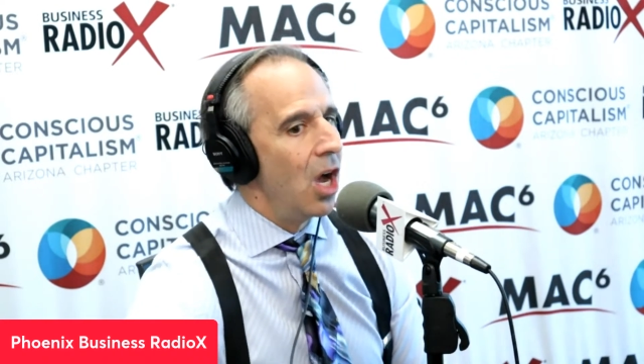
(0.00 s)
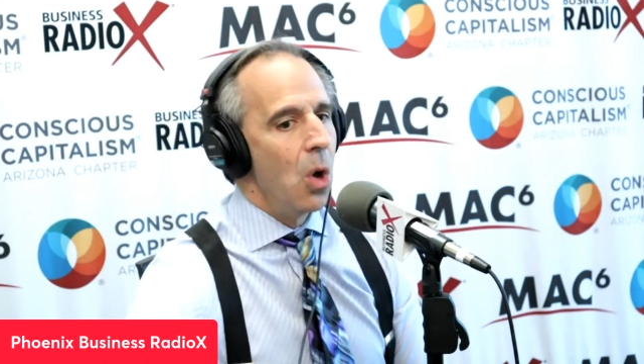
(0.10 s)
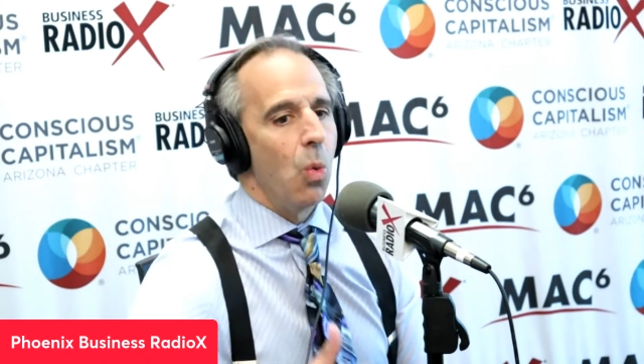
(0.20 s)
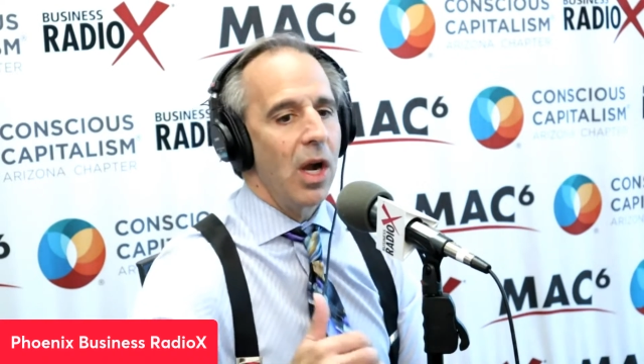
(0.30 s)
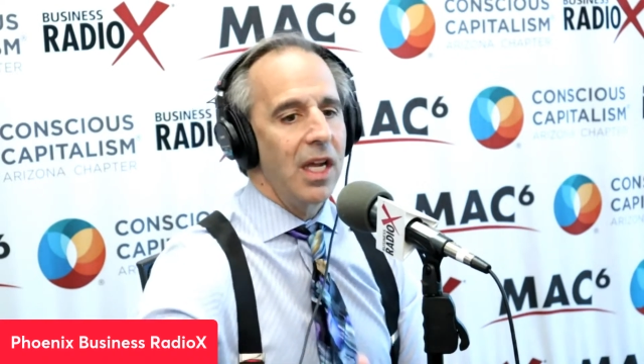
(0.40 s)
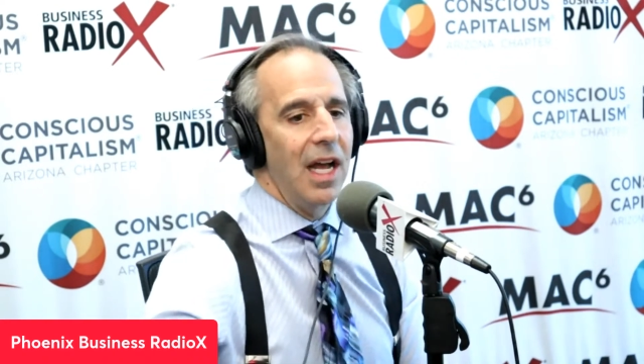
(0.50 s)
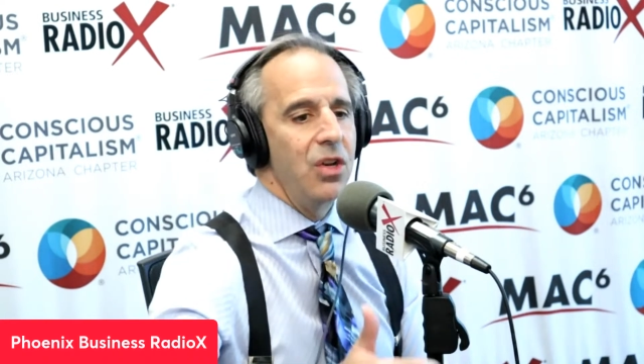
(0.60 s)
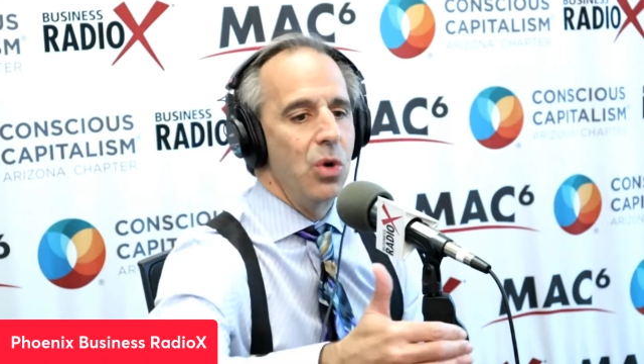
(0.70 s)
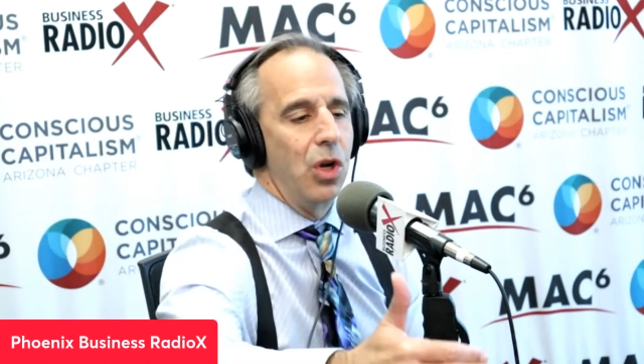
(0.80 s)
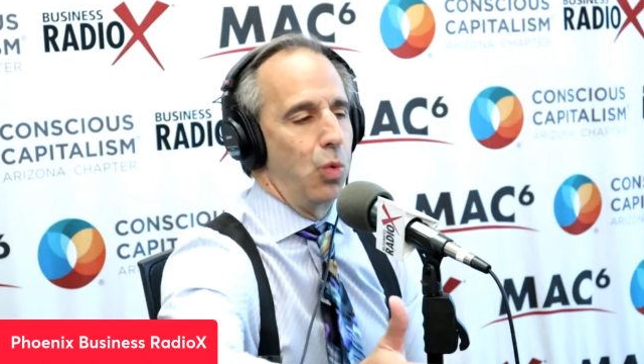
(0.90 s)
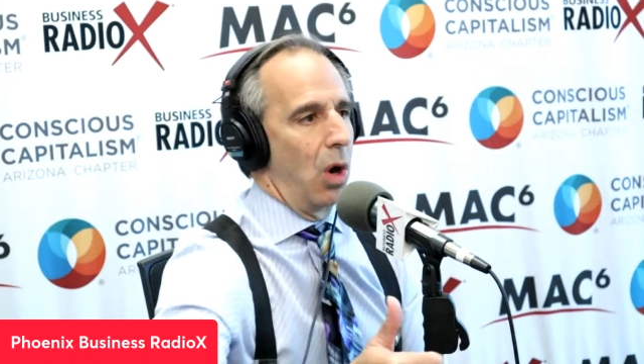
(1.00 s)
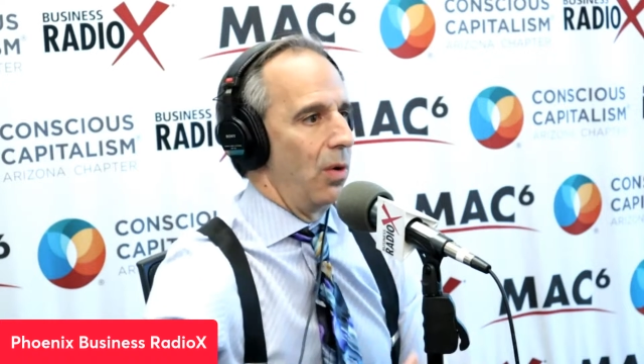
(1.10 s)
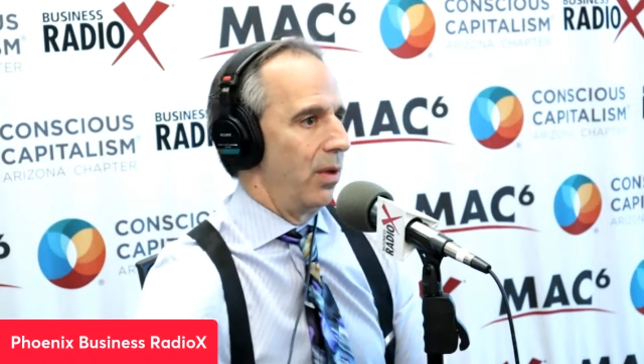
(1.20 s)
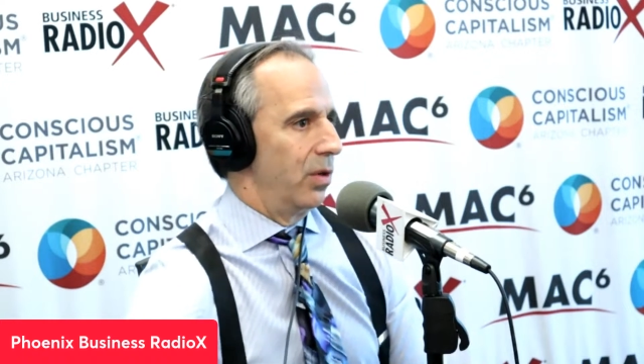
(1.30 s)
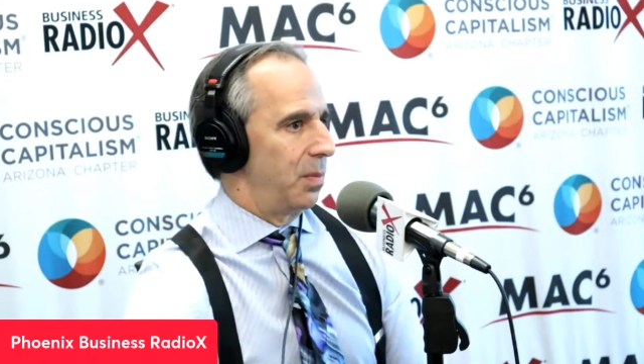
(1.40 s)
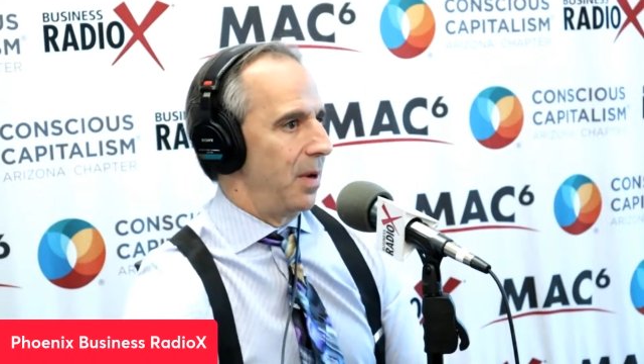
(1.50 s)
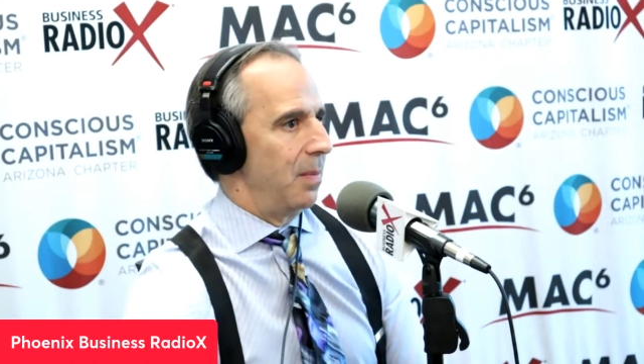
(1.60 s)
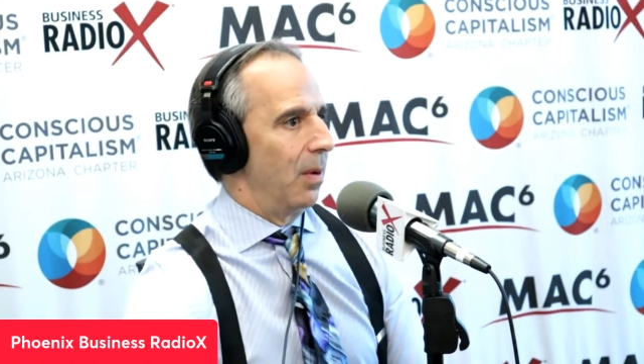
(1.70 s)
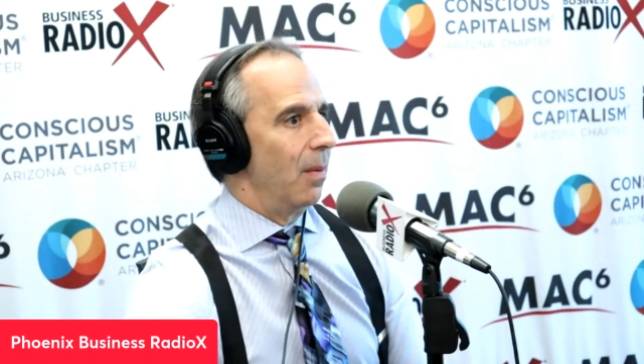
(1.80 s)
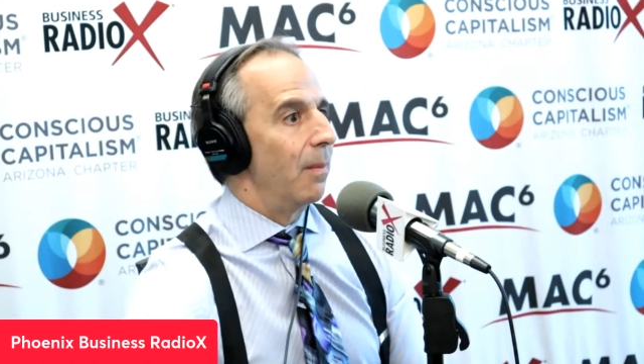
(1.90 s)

What can I do to grow those people?